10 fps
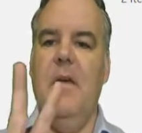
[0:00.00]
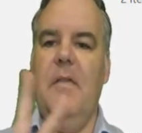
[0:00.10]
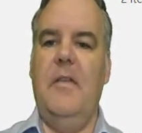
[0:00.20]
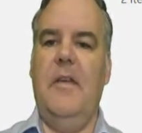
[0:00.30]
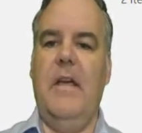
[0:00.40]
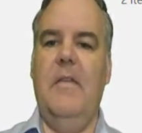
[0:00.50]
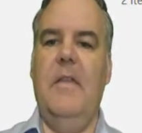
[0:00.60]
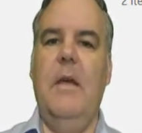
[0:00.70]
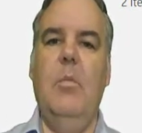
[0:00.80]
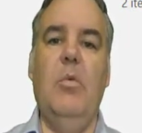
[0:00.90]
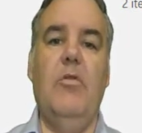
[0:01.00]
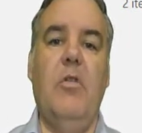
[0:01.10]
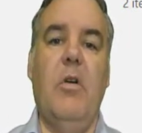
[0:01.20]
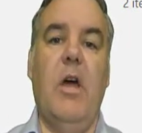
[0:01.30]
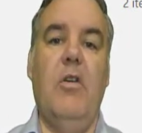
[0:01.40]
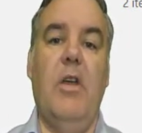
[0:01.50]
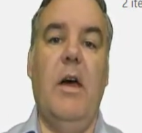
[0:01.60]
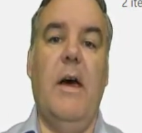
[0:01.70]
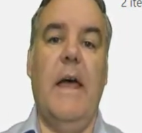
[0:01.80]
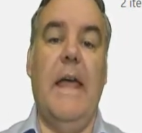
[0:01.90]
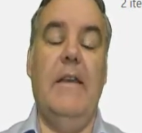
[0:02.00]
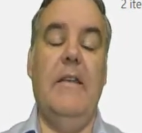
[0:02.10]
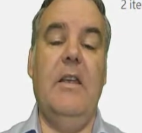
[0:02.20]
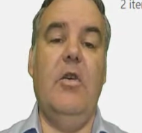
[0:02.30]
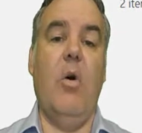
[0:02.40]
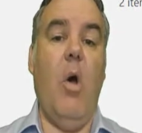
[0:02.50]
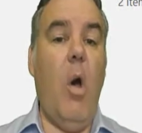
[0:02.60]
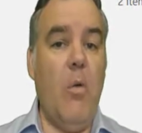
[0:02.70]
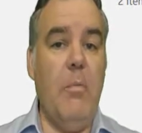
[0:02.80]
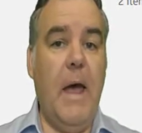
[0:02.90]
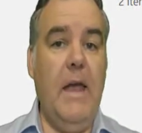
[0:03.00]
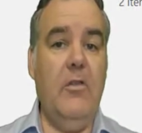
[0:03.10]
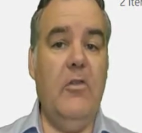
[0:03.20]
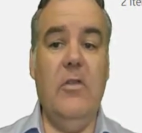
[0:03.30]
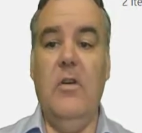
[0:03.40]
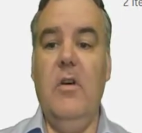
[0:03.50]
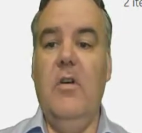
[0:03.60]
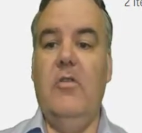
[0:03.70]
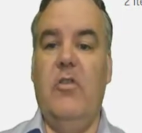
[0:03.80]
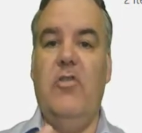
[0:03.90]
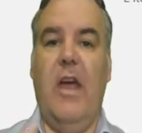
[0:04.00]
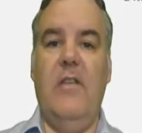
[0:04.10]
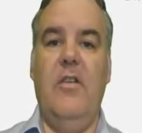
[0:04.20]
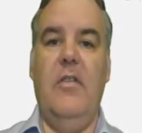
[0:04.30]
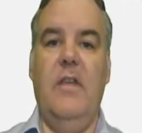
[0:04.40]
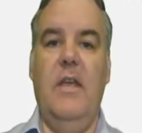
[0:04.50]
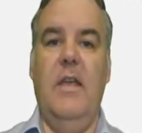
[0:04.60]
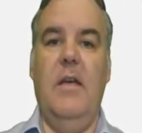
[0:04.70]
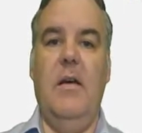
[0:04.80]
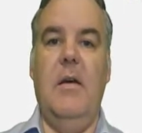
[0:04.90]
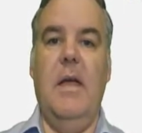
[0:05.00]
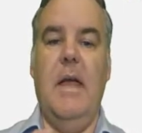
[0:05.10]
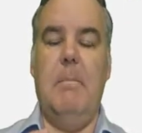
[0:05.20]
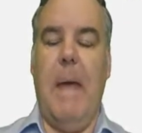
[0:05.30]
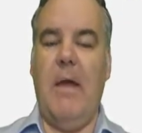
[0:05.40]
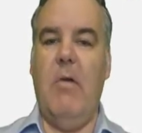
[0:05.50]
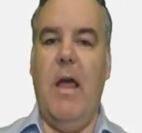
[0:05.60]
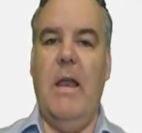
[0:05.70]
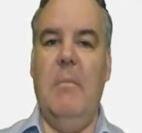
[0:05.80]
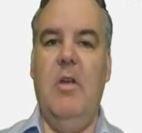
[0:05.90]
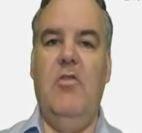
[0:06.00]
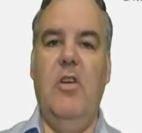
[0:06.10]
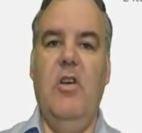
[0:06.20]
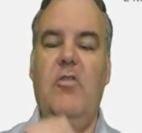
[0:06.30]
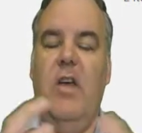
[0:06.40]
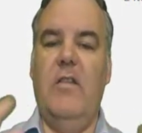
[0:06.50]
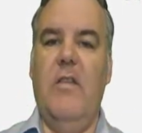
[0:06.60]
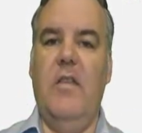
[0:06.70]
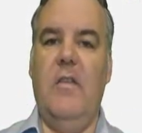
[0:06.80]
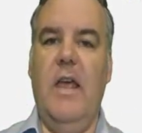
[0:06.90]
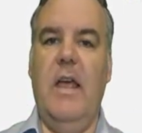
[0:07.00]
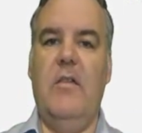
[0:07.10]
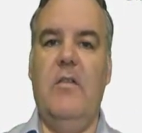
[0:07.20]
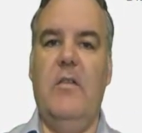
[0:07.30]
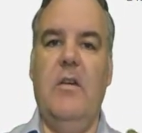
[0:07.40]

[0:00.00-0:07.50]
The second thing was editing your home page. So changing the background image, changing the text,